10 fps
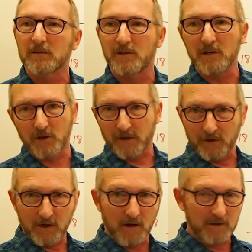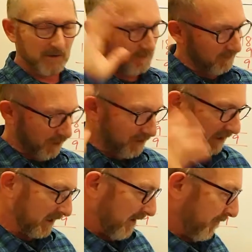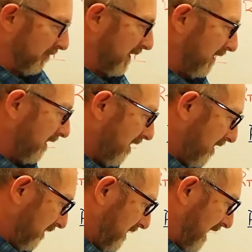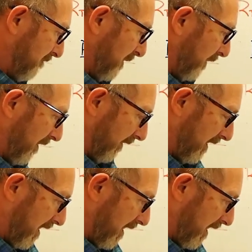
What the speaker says: Geez, I thought I was losing it there for a minute. You had me worried.